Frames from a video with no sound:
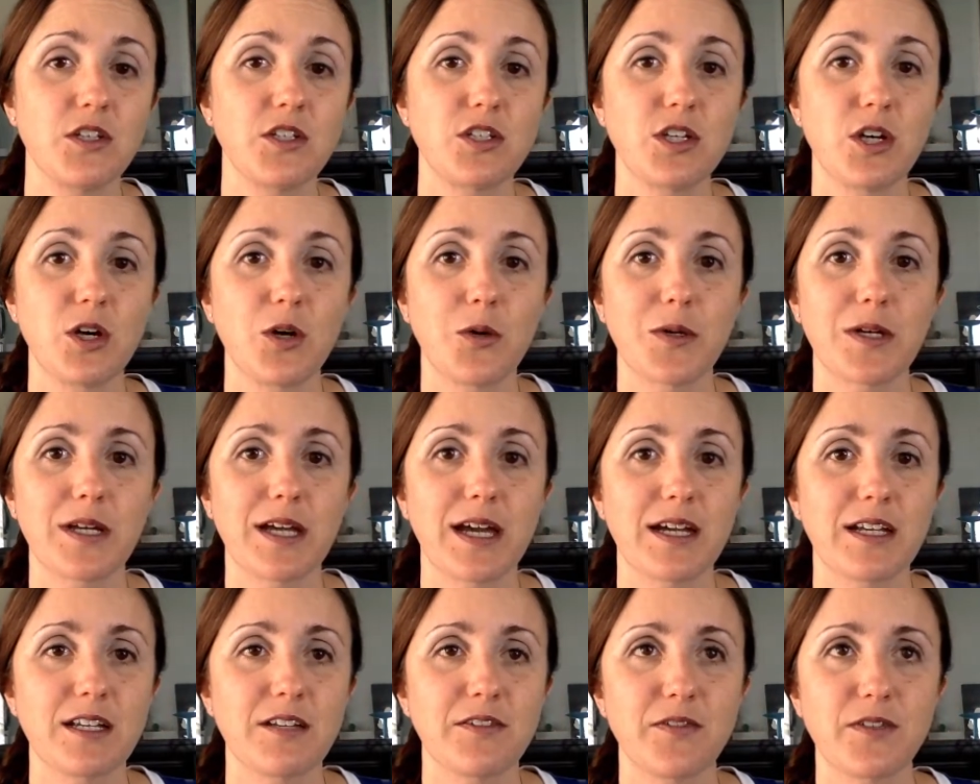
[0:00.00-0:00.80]
So it
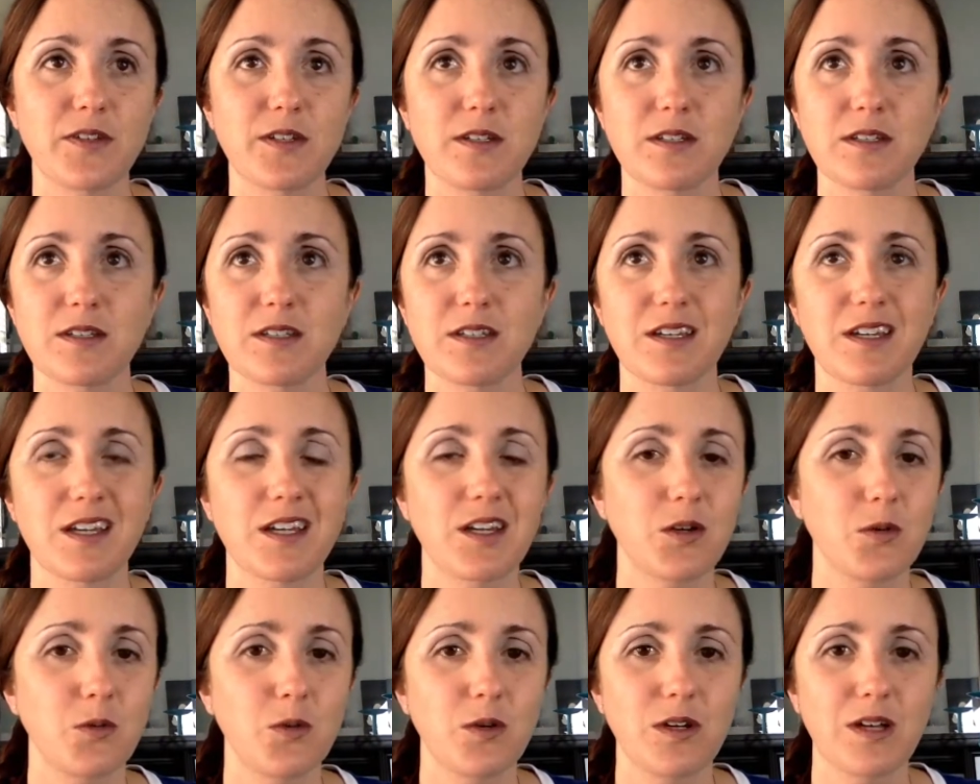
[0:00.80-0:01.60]
kind of feels
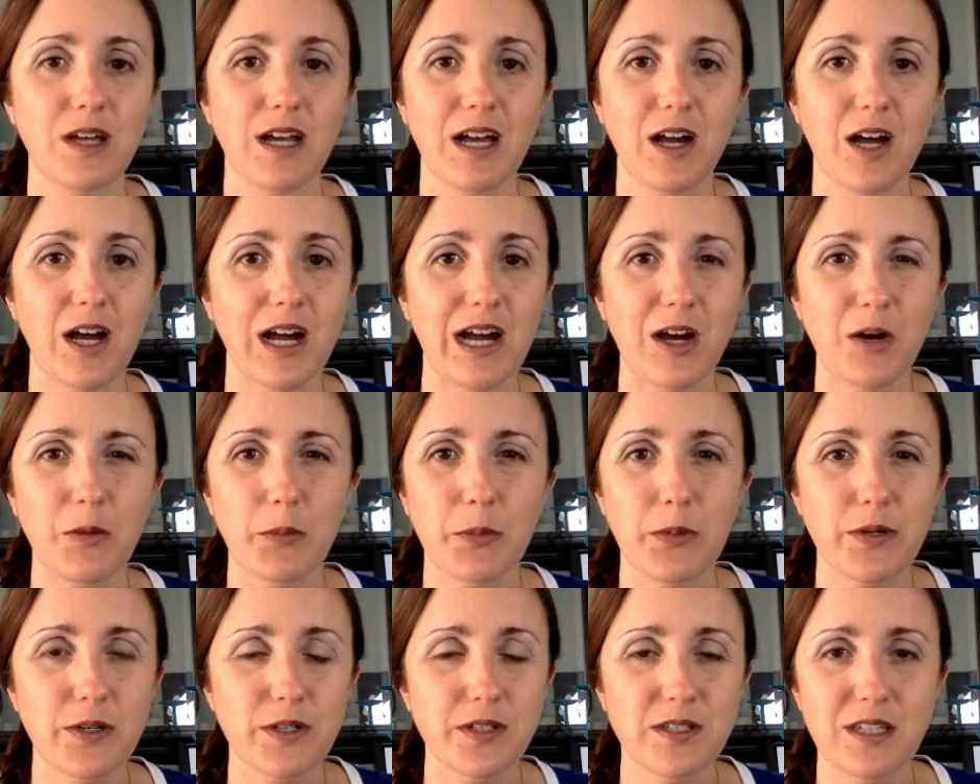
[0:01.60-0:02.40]
like, well, how
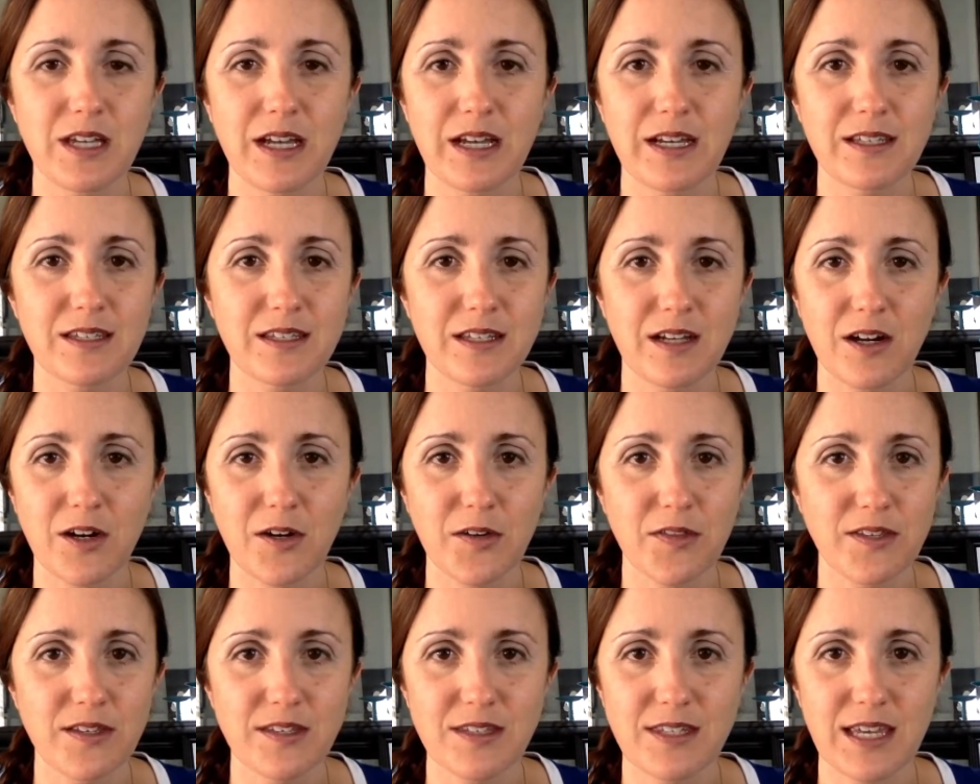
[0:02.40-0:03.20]
precise
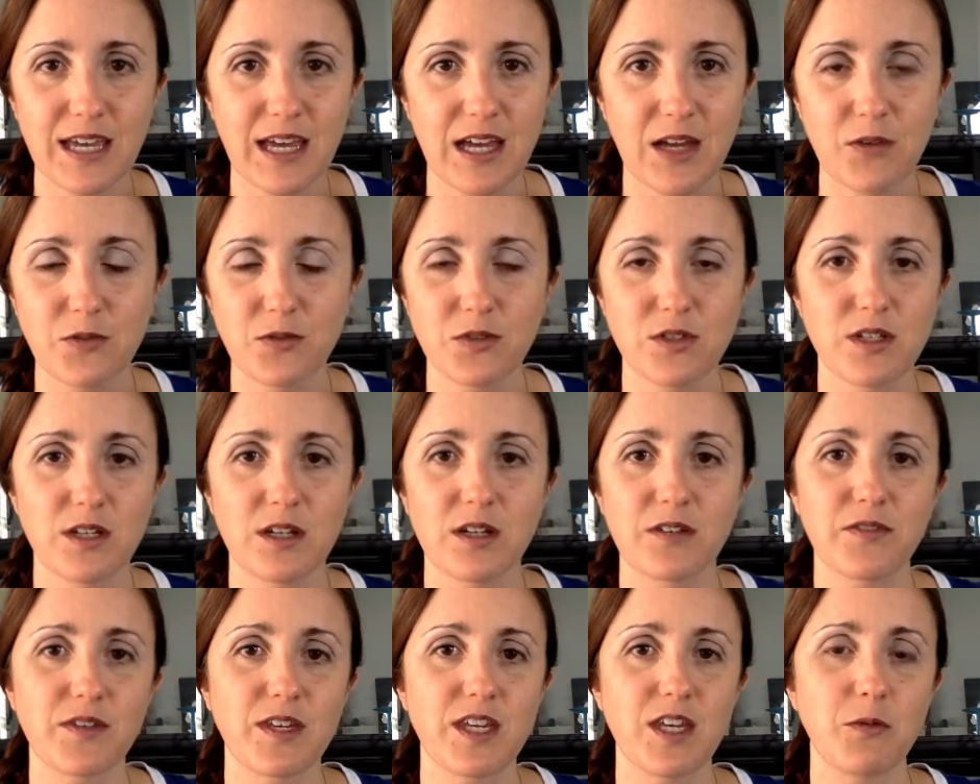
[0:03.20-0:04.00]
are these counts
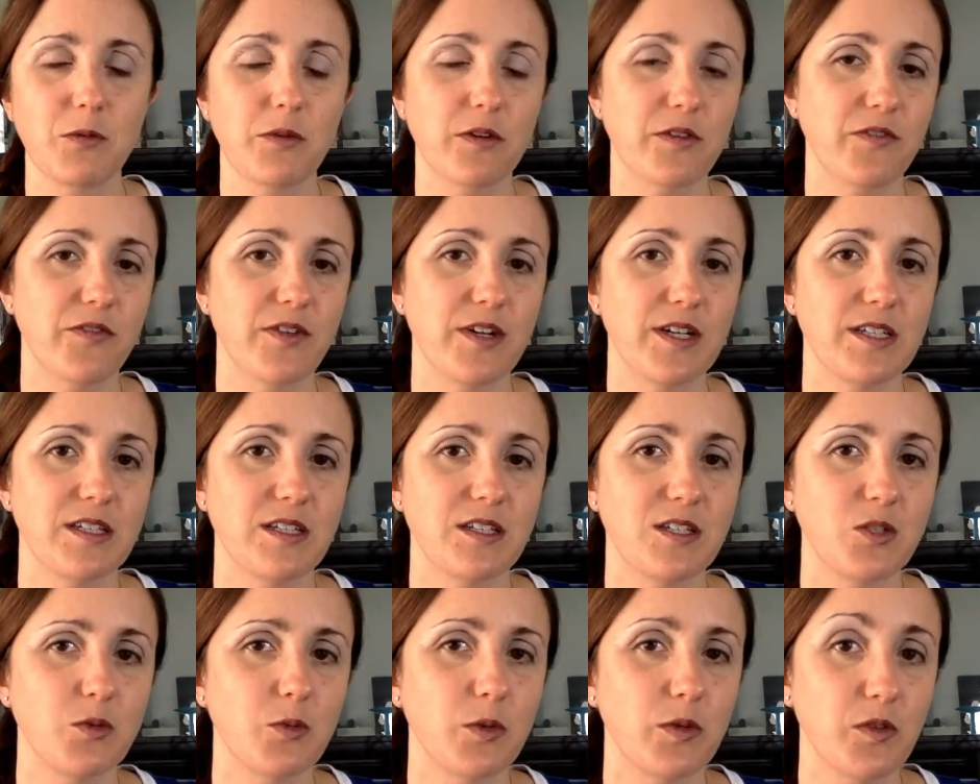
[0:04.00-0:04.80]
of keyword
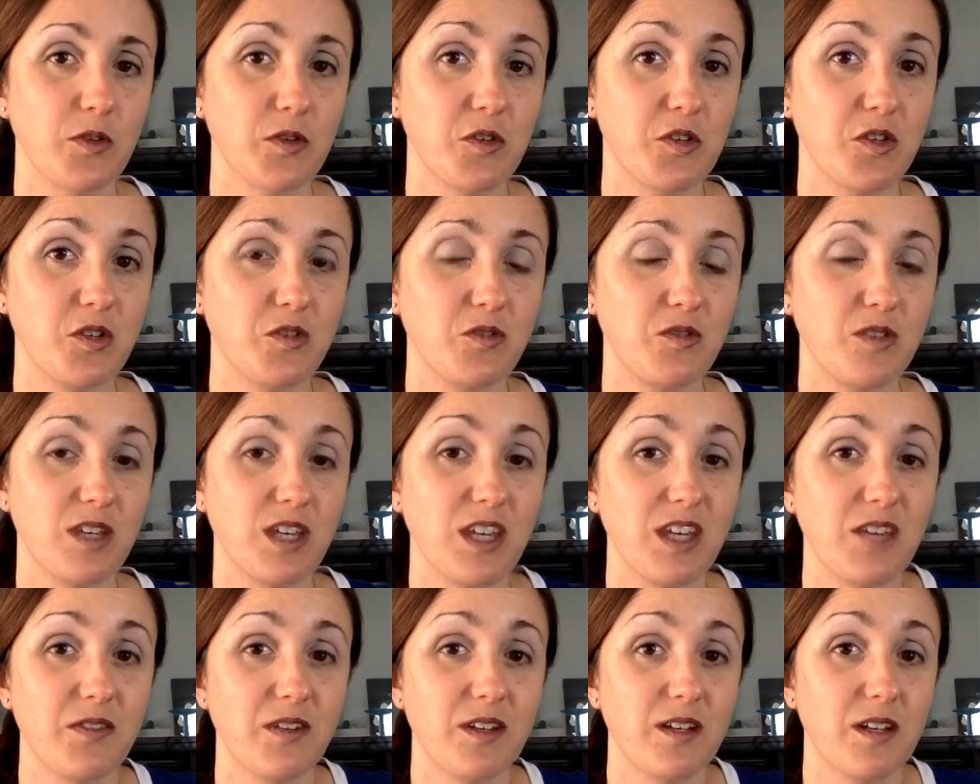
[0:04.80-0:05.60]
phrases when they're
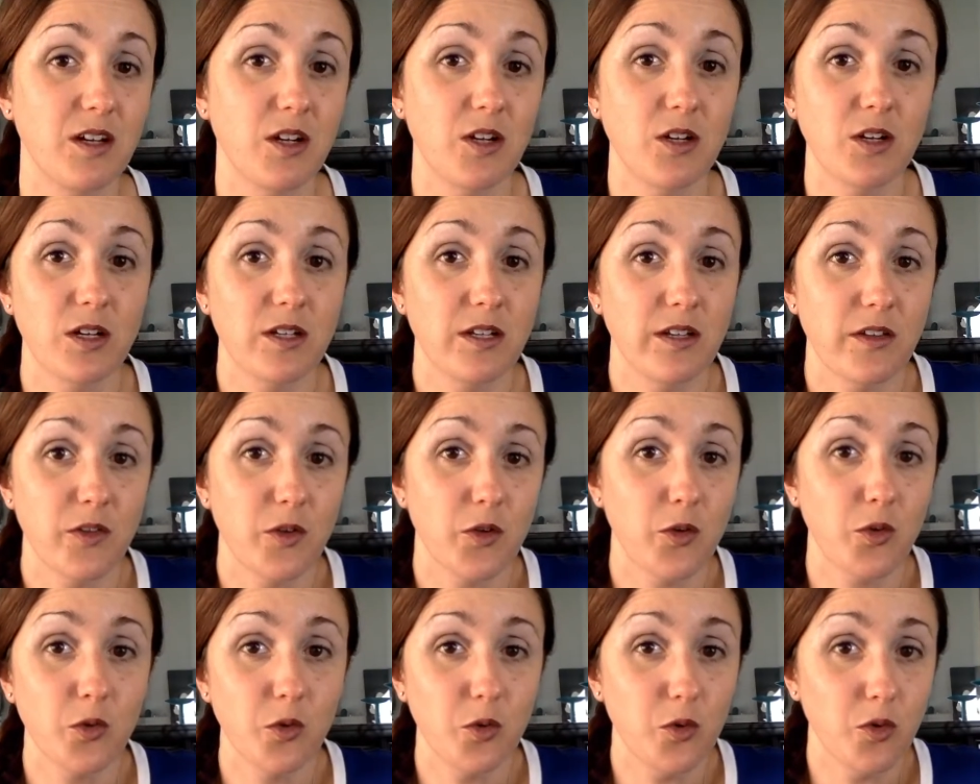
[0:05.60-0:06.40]
using even
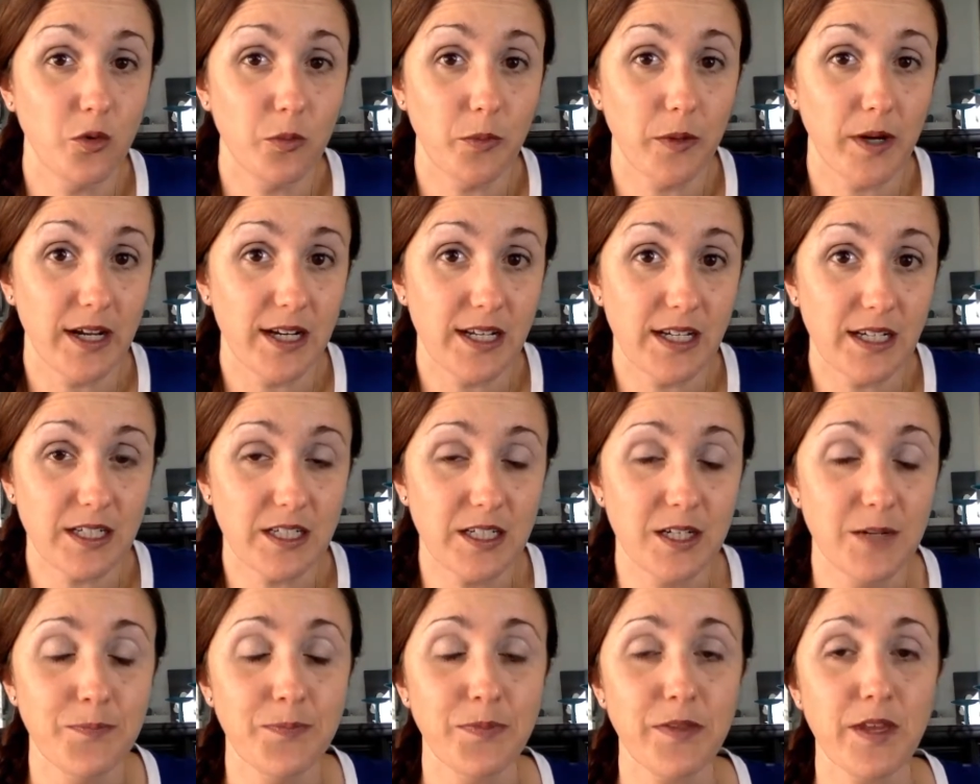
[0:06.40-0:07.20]
another Google
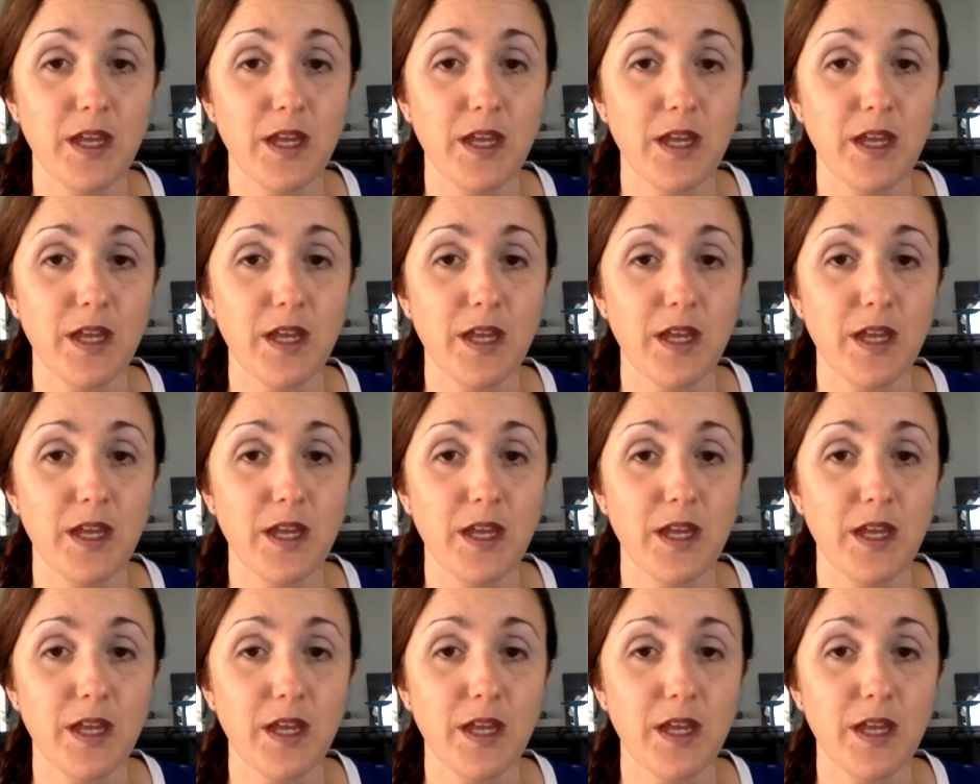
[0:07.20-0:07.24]
product?